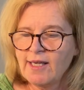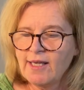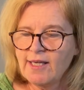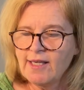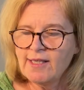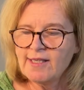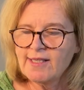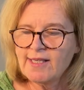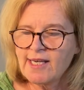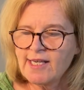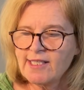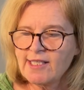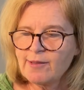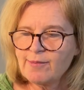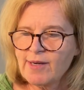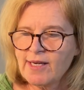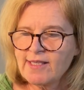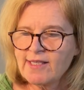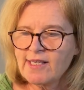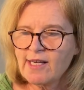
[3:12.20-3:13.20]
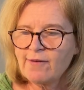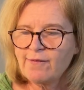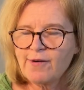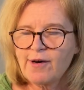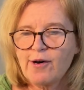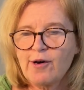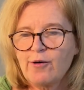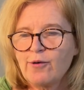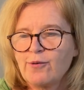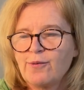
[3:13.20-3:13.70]
say to myself,
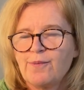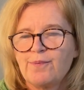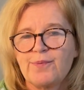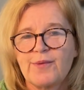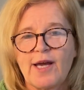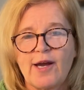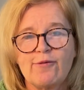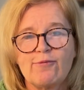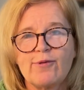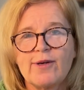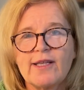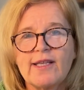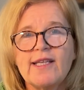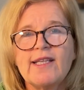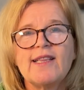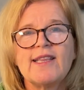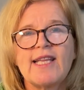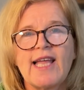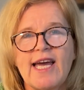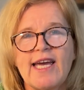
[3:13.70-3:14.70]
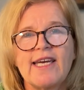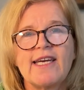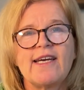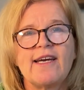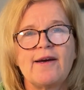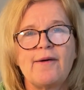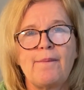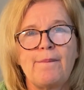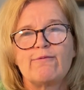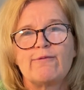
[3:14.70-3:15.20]
oh, I really
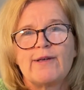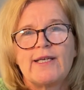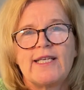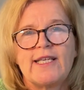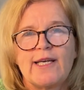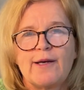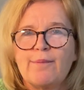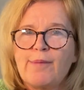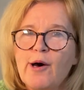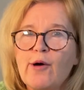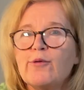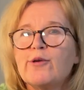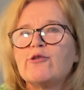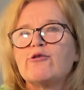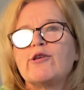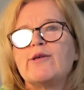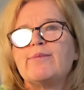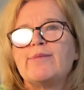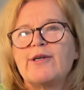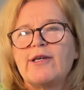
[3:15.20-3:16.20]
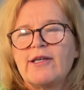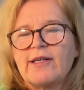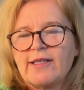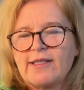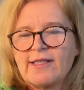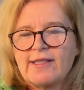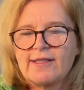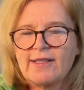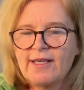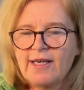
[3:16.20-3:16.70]
like reading poetry
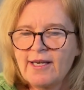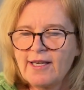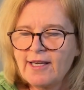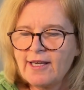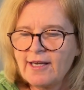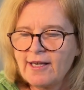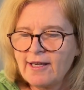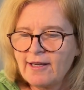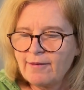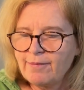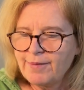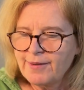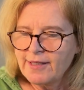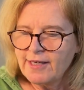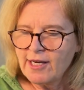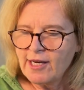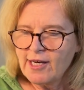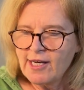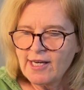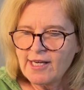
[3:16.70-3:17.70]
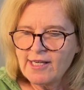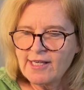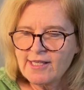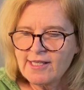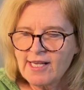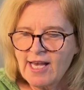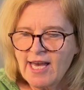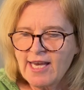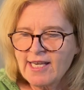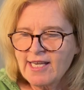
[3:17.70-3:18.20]
books
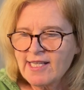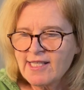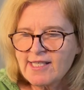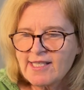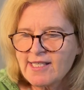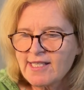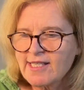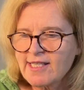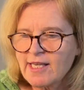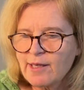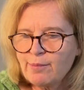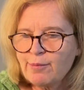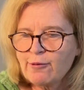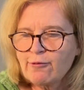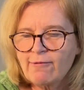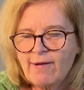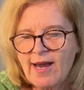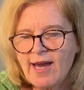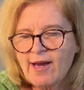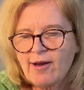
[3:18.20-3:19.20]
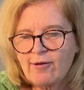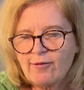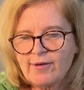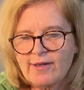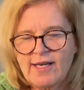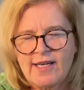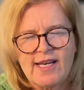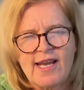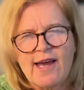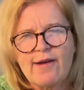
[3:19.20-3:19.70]
because I can skip
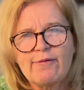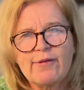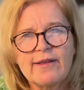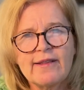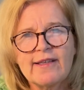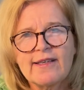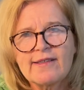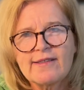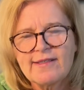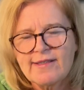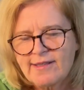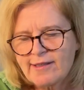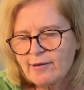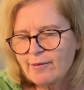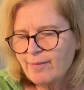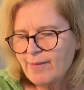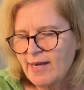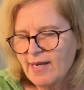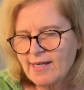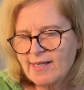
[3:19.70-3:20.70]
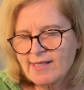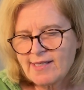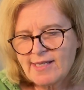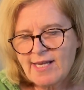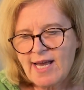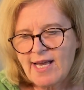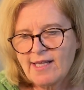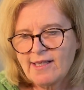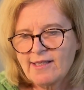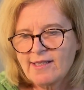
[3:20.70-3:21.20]
around and everything still makes
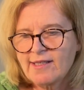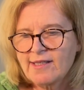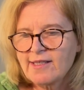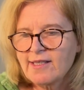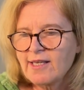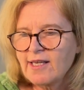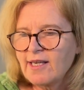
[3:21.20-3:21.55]
sense.